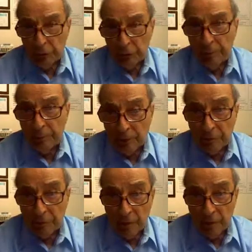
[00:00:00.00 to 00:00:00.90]

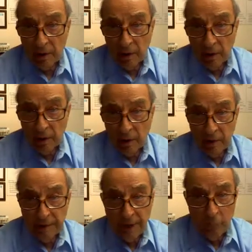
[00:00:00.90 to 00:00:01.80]
population.
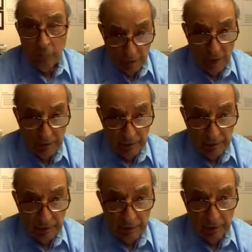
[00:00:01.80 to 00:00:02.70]
That was not
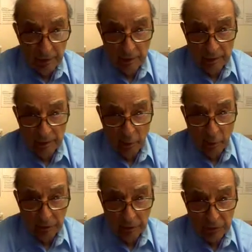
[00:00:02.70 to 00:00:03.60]
simply the
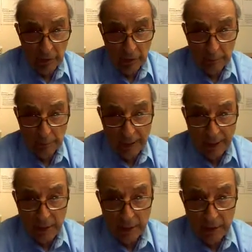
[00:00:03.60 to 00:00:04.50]
focus going
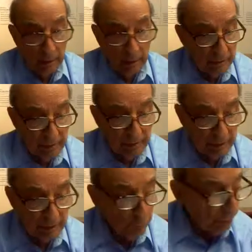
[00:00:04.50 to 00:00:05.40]
back
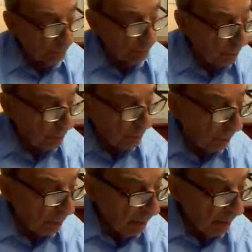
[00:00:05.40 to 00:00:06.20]
several years ago.